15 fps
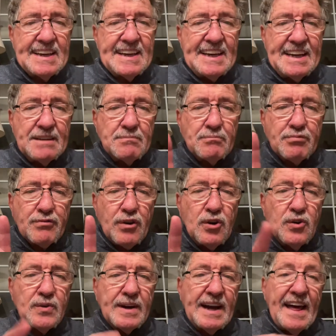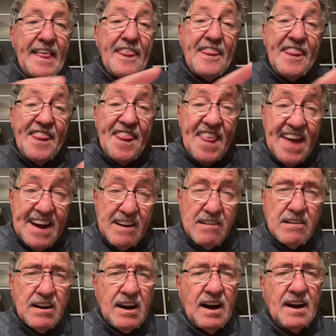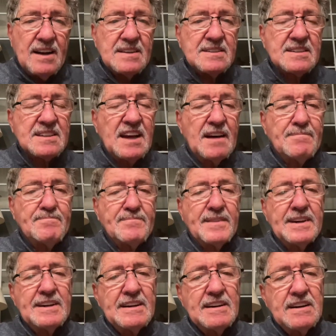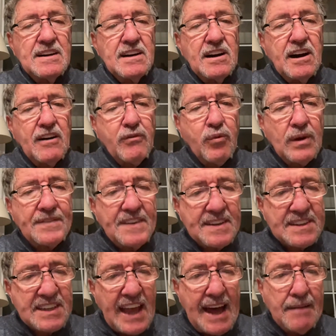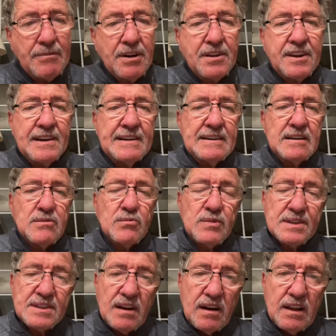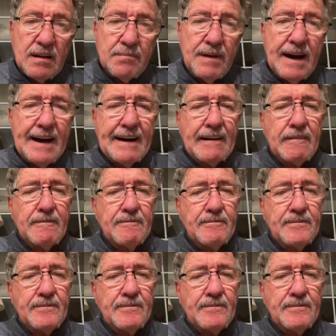it broke their concept of what the Sabbath was all about.